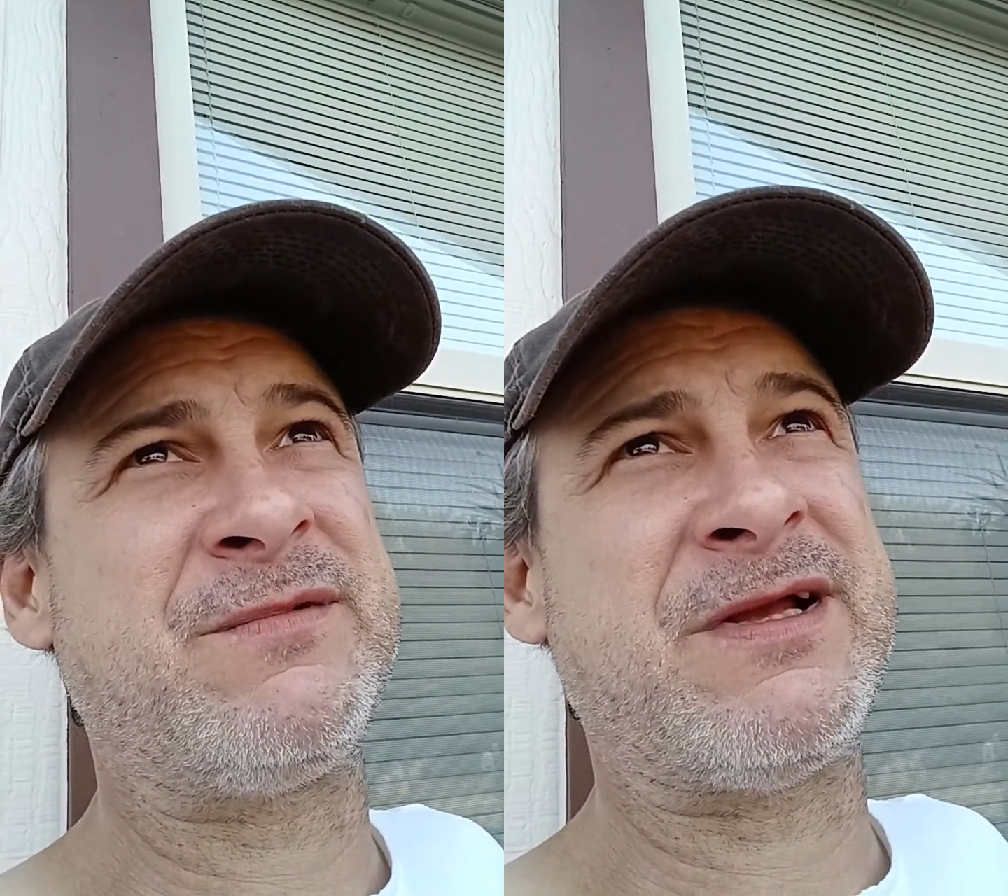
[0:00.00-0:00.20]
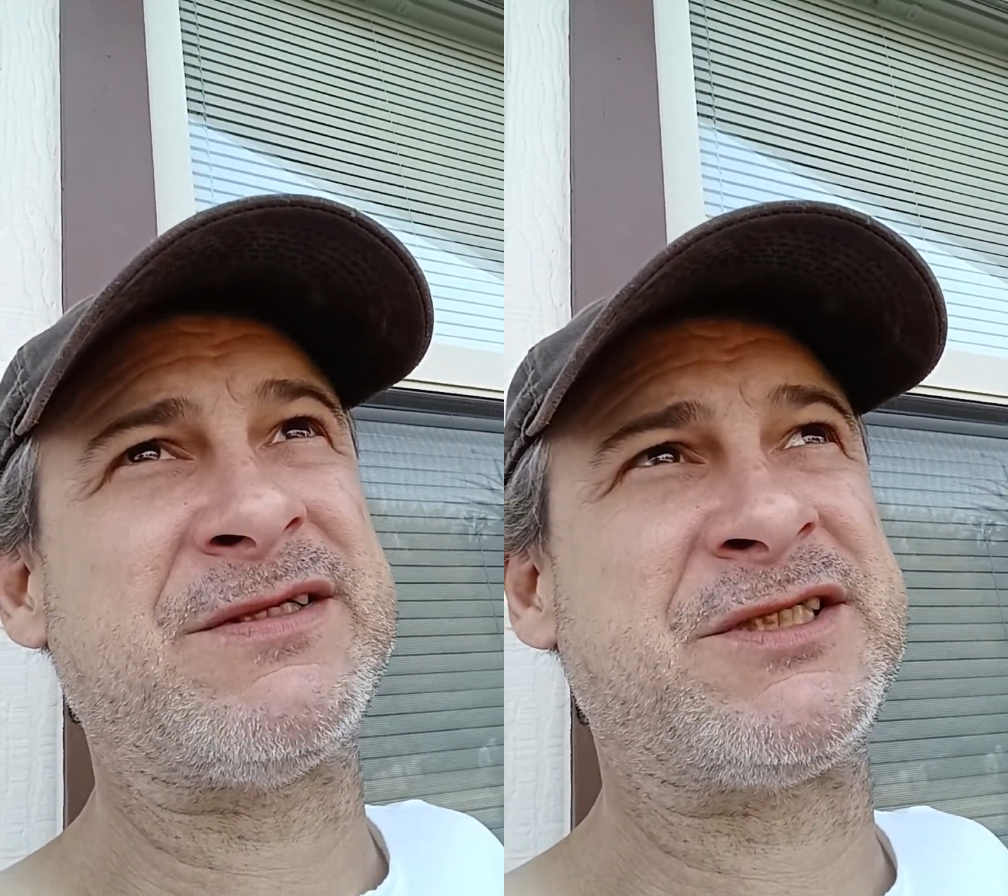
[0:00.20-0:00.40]

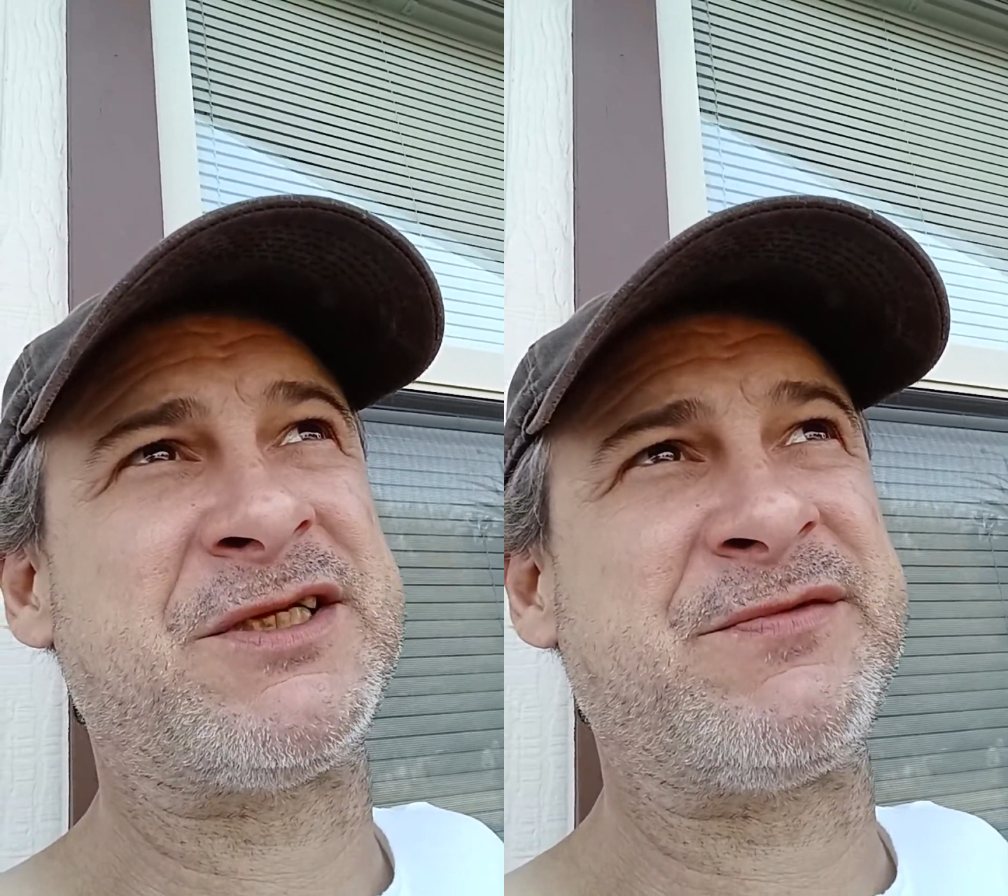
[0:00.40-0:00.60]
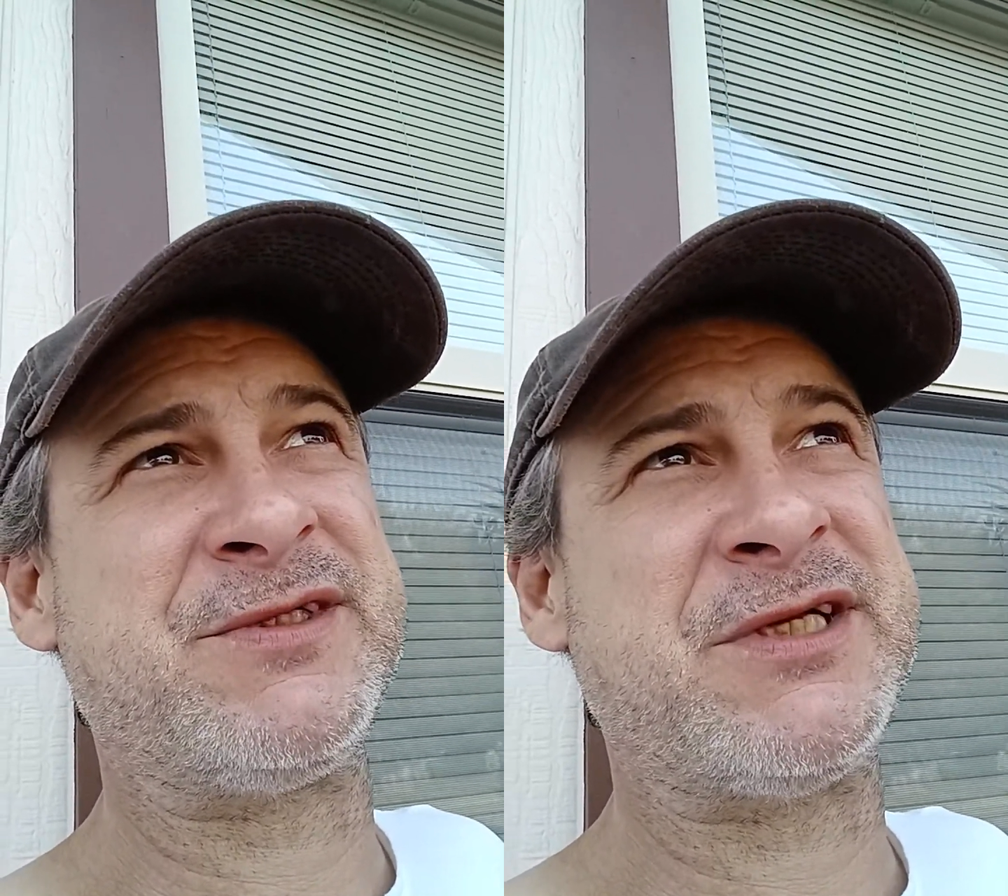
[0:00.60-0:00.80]
as a
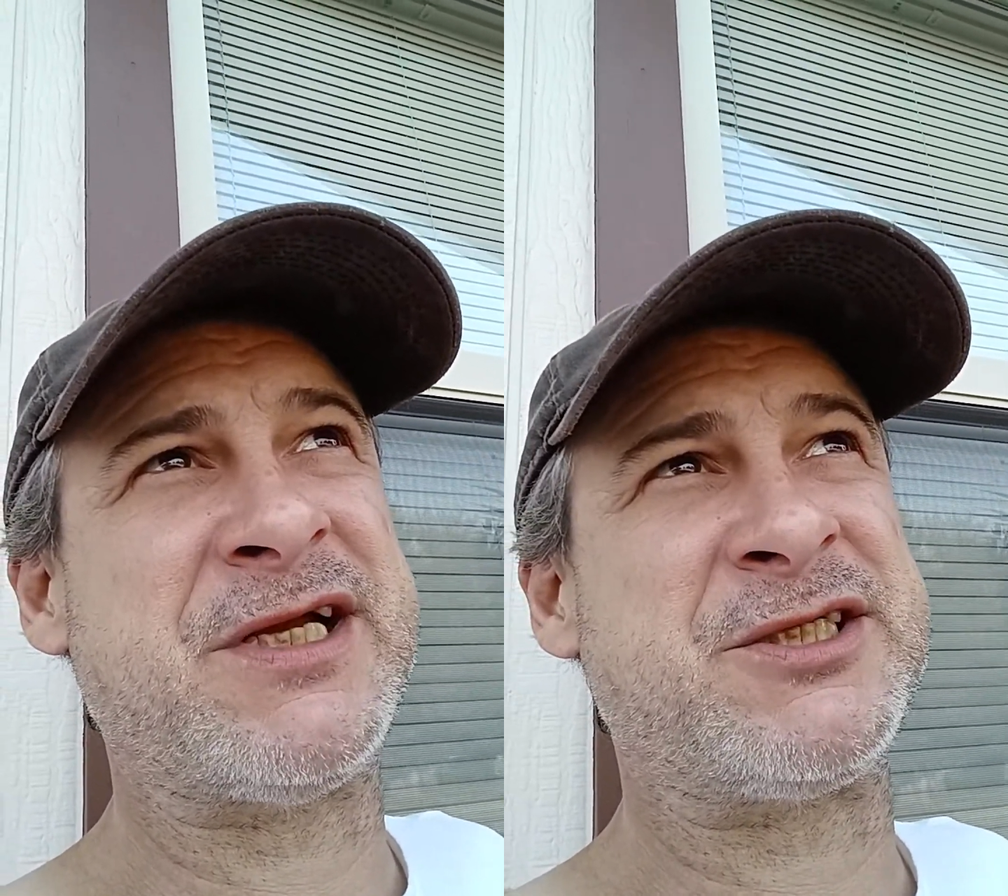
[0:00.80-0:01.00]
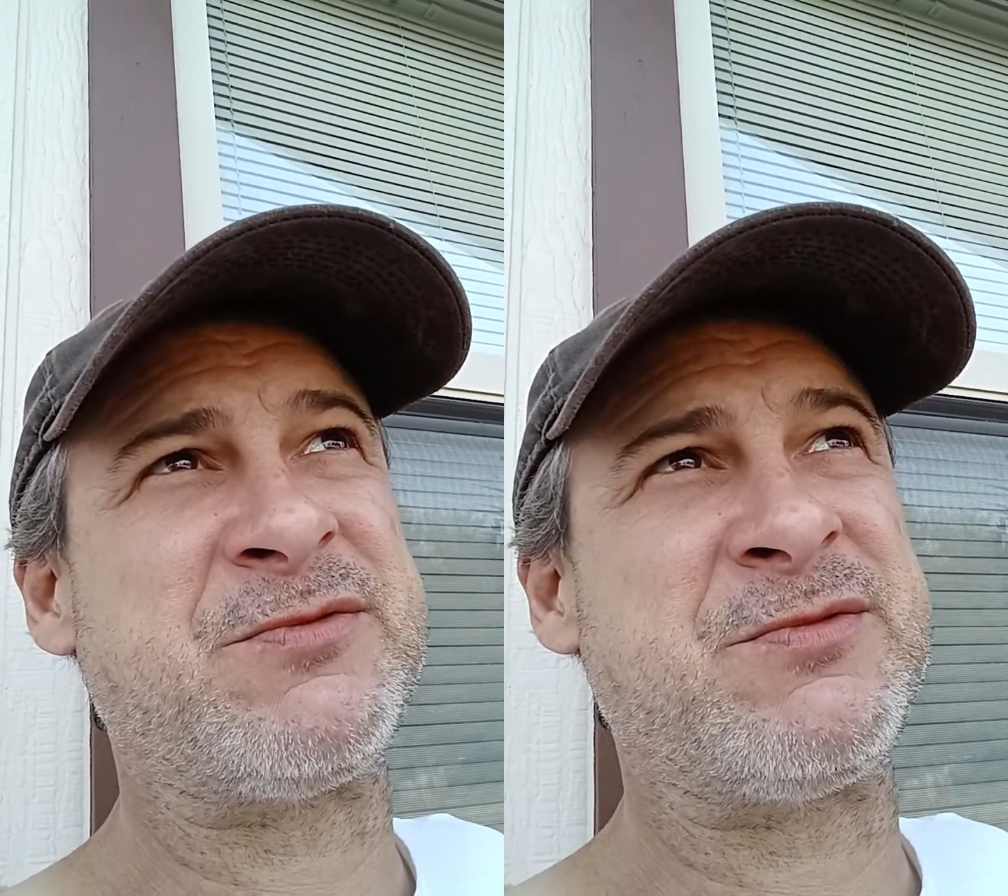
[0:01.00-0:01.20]

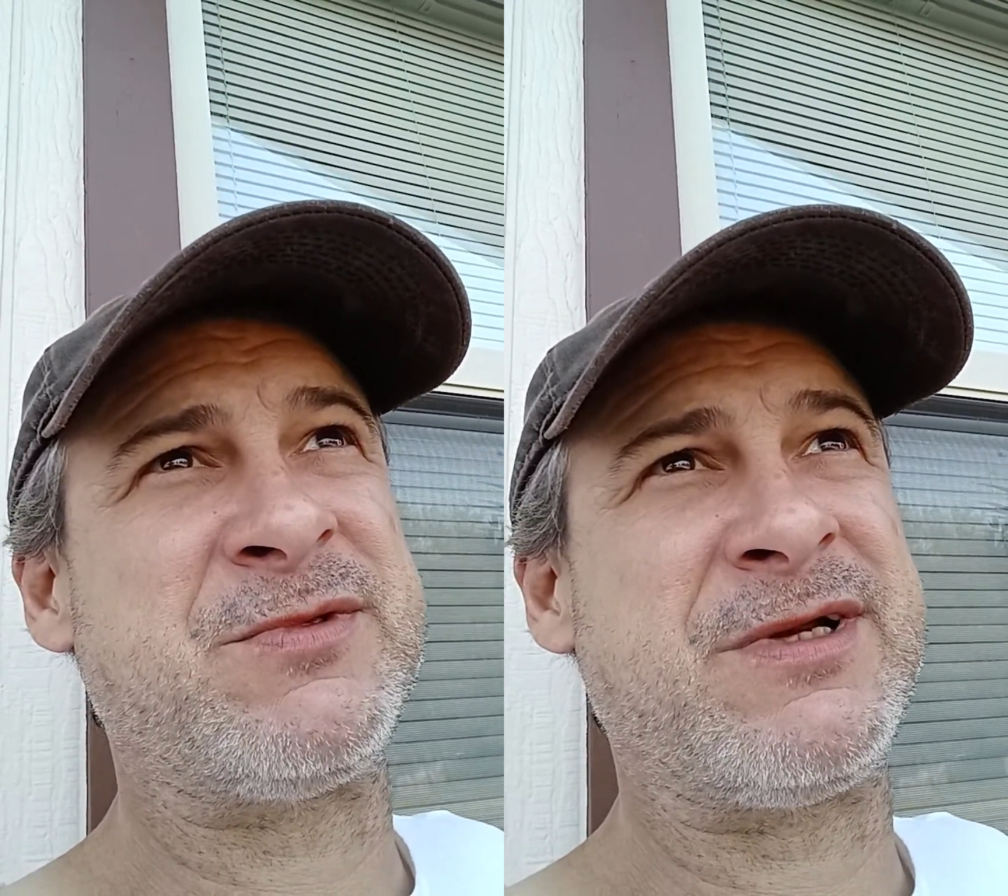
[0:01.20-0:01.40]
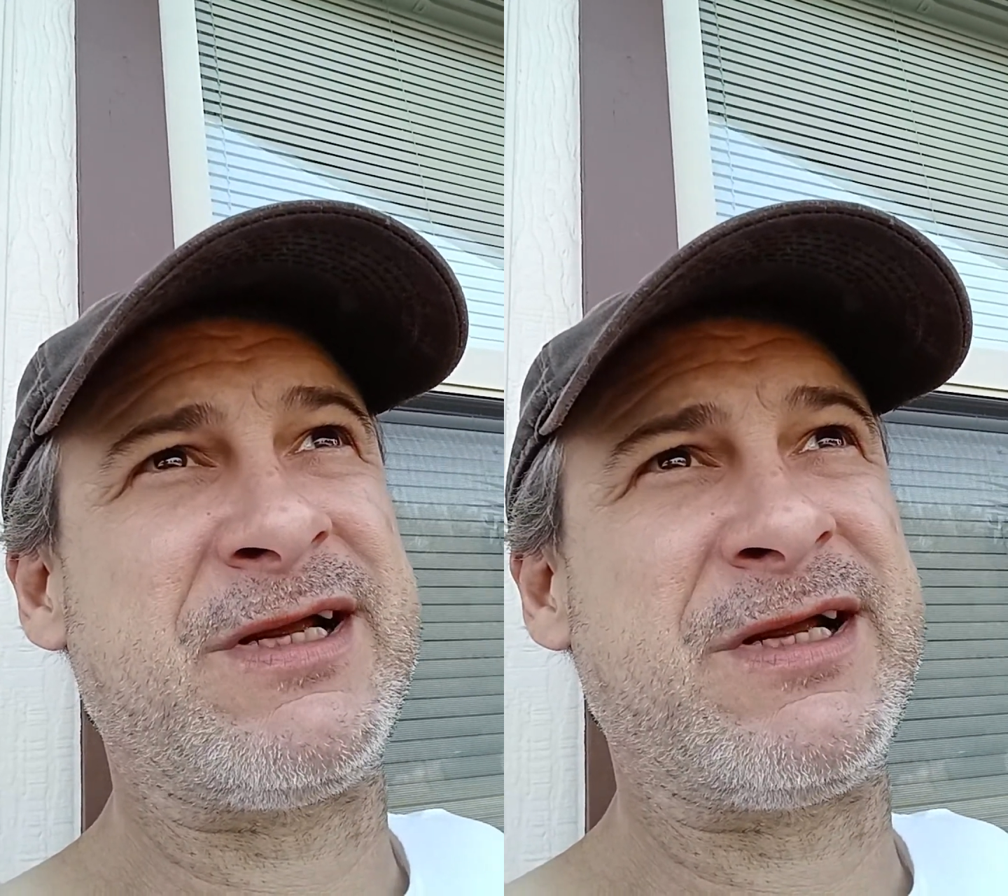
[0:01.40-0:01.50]
civilization